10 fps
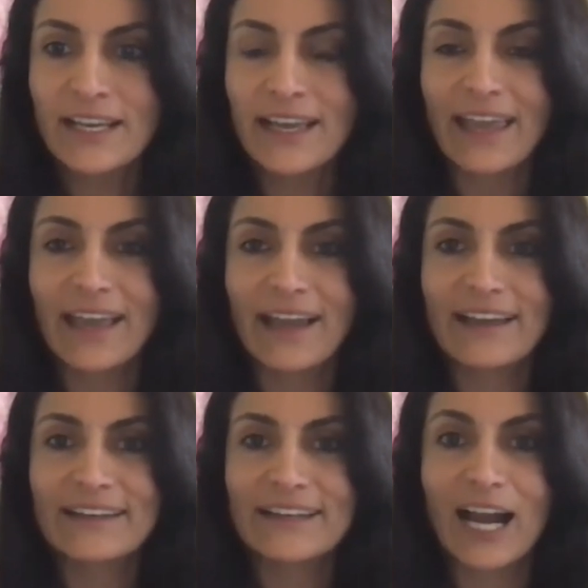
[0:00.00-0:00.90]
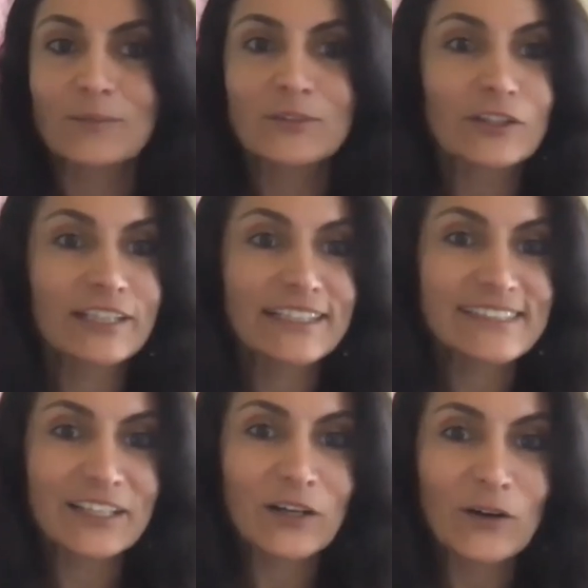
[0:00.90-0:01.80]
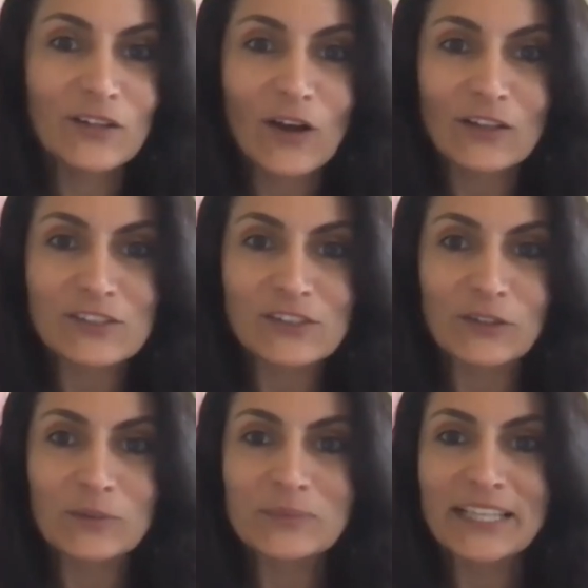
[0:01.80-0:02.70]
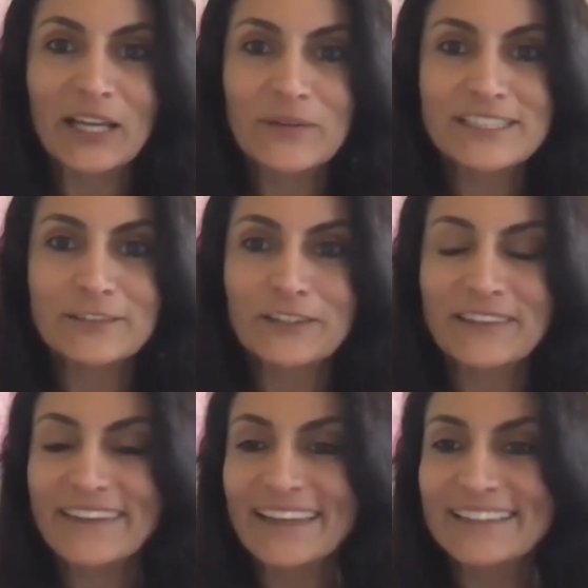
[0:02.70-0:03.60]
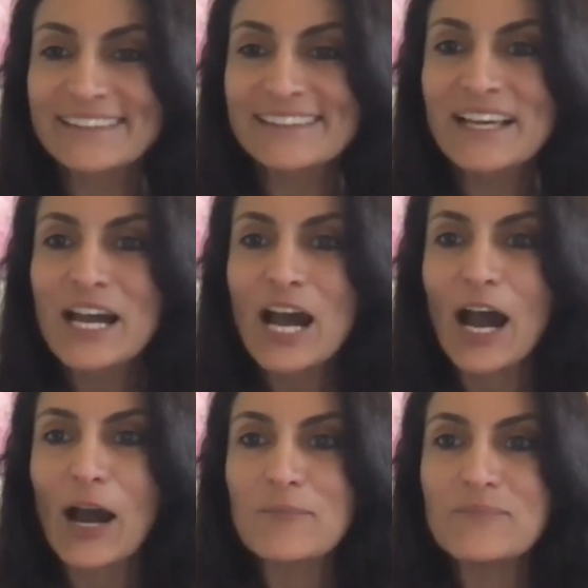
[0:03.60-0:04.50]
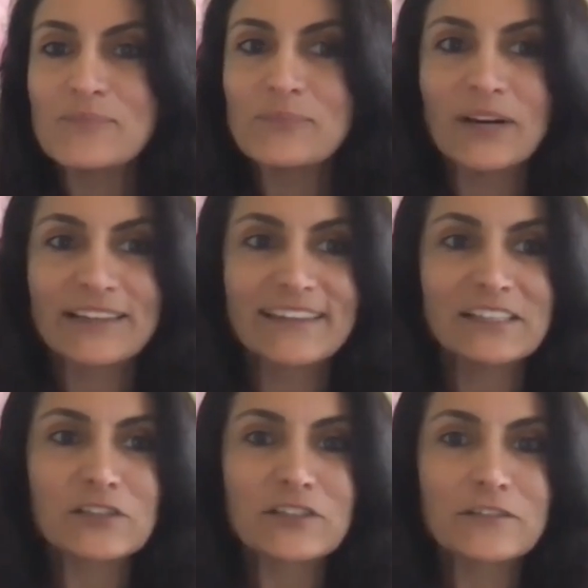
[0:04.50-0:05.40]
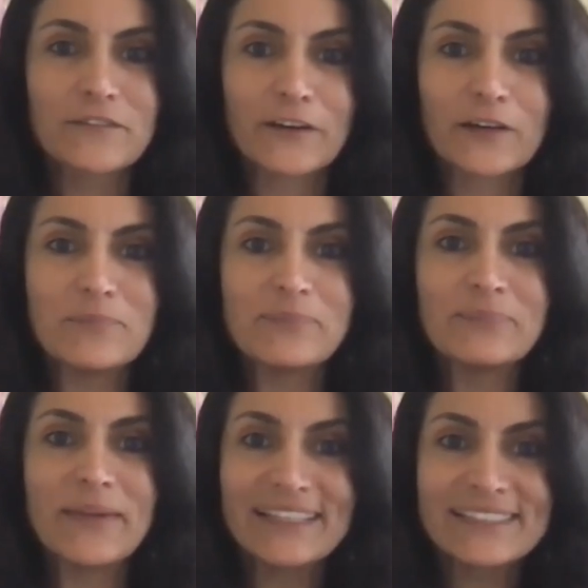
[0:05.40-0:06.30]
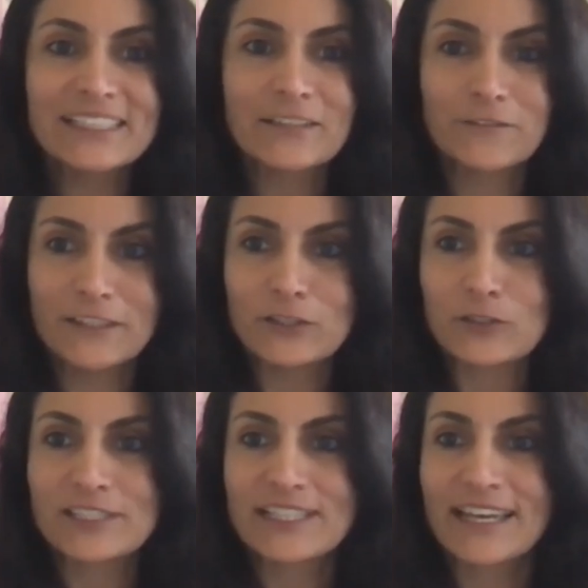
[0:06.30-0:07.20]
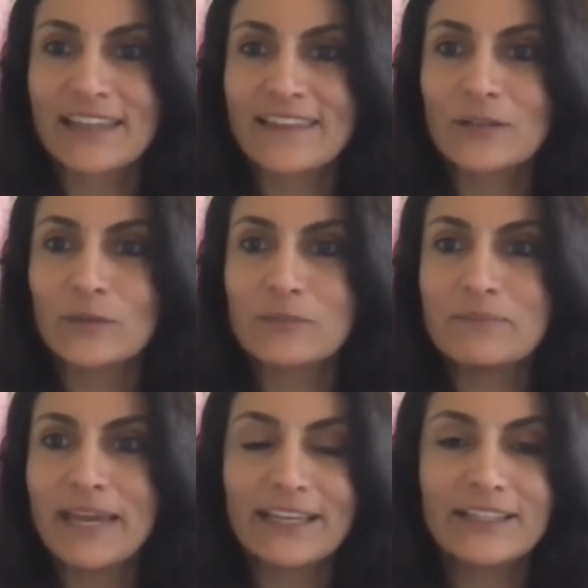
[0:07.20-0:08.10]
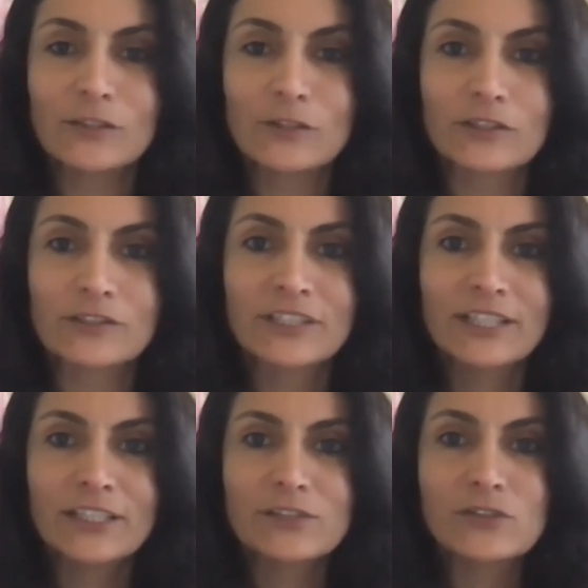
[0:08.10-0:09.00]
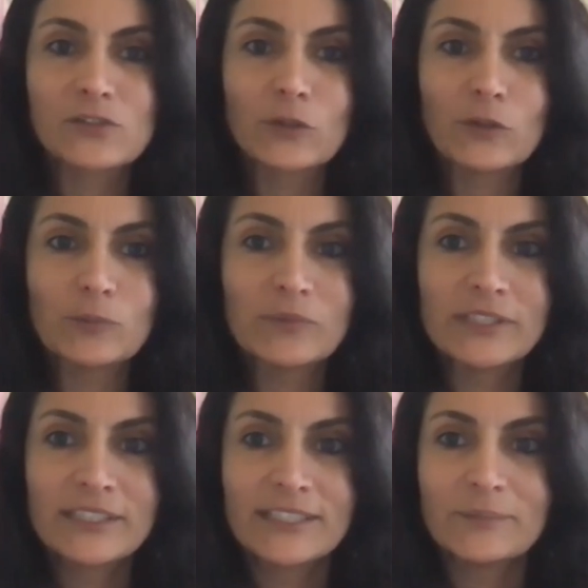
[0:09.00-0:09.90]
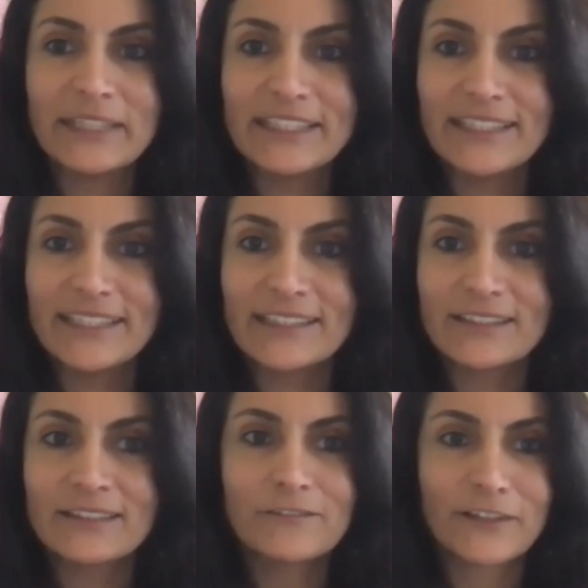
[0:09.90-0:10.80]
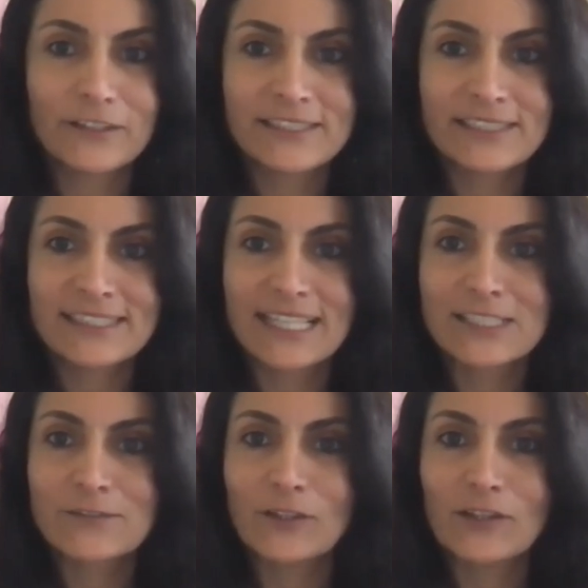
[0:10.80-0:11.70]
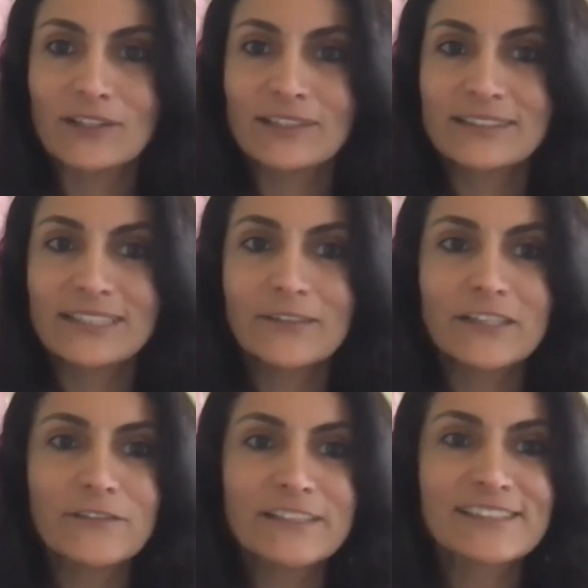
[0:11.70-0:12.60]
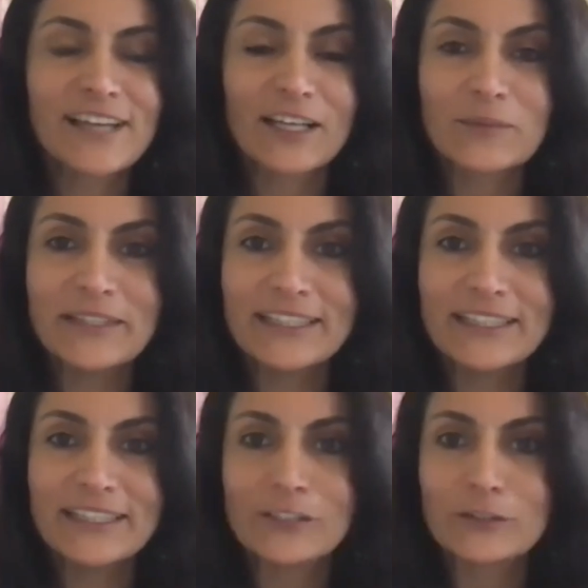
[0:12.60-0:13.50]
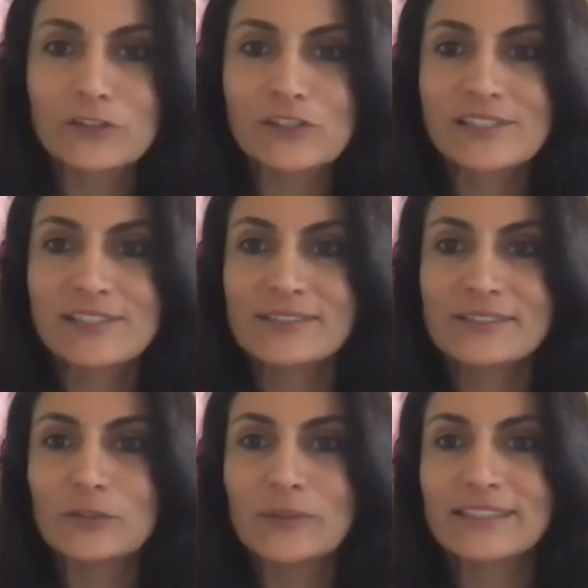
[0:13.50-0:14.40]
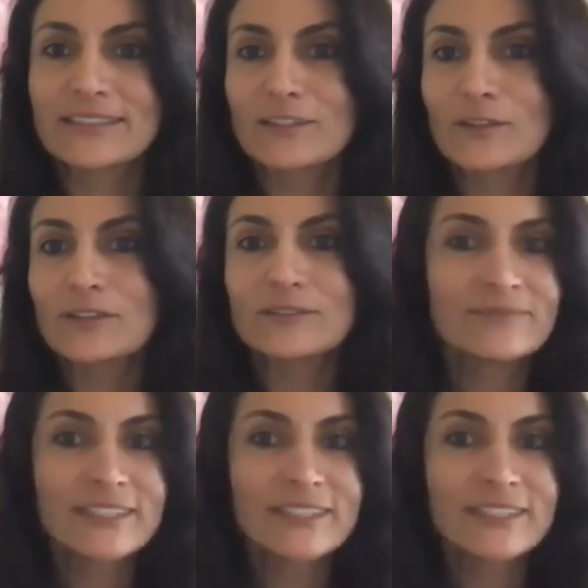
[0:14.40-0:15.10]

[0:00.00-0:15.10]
and I'm learning as I go along too and playing with different things. But these are the very basic features that I think would make your Zoom meeting very successful, even if it's not a meeting and you're just doing a little